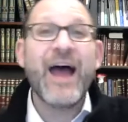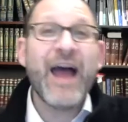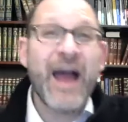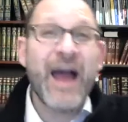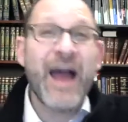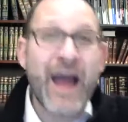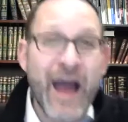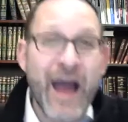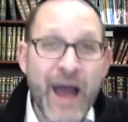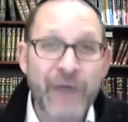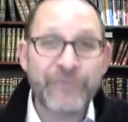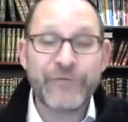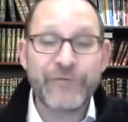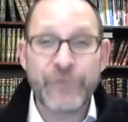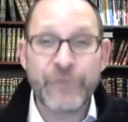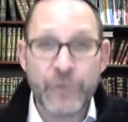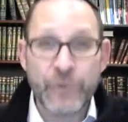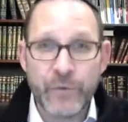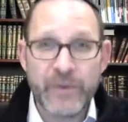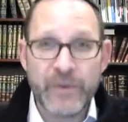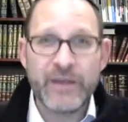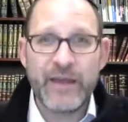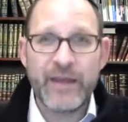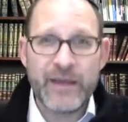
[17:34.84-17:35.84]
after
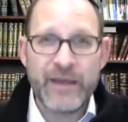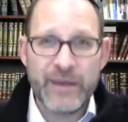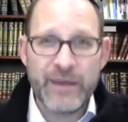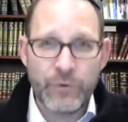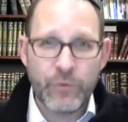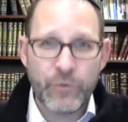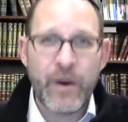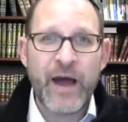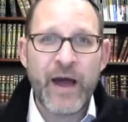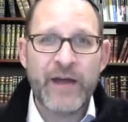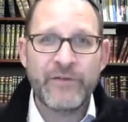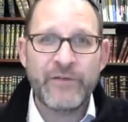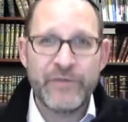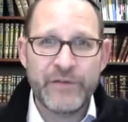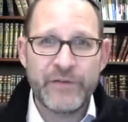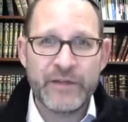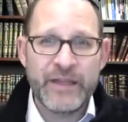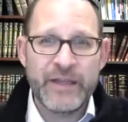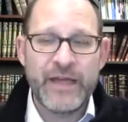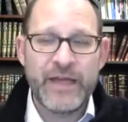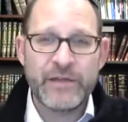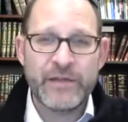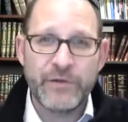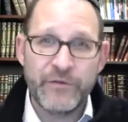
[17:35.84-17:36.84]
we arrive in the
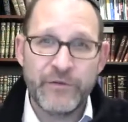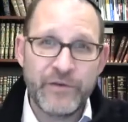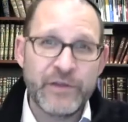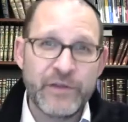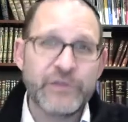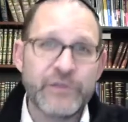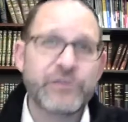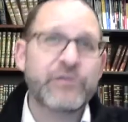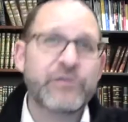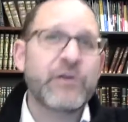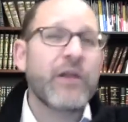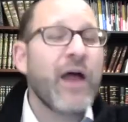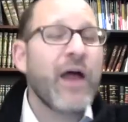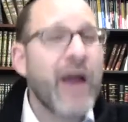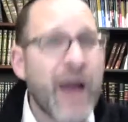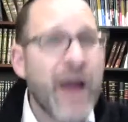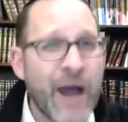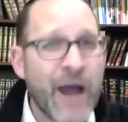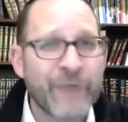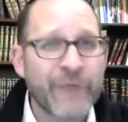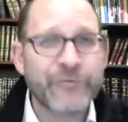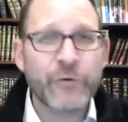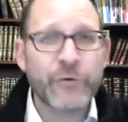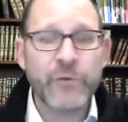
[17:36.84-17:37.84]
land of Israel,
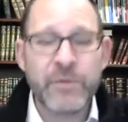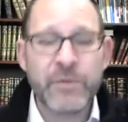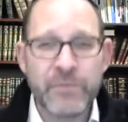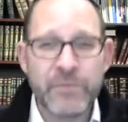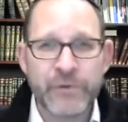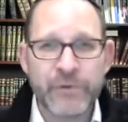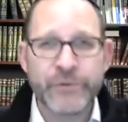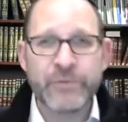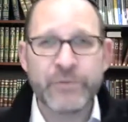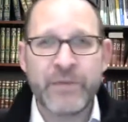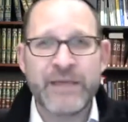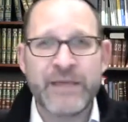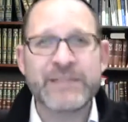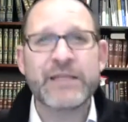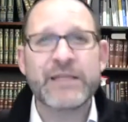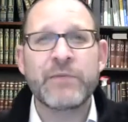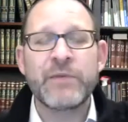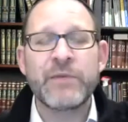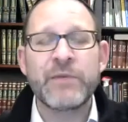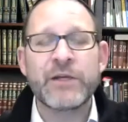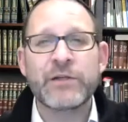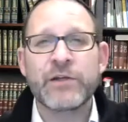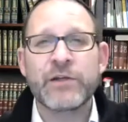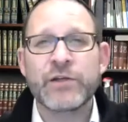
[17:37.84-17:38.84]
after we build the Beis
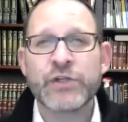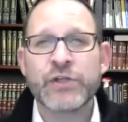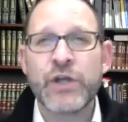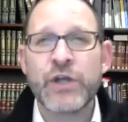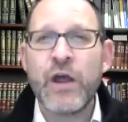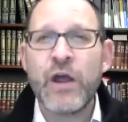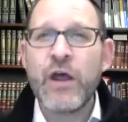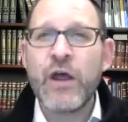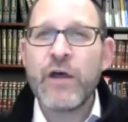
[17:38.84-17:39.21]
HaMikdash.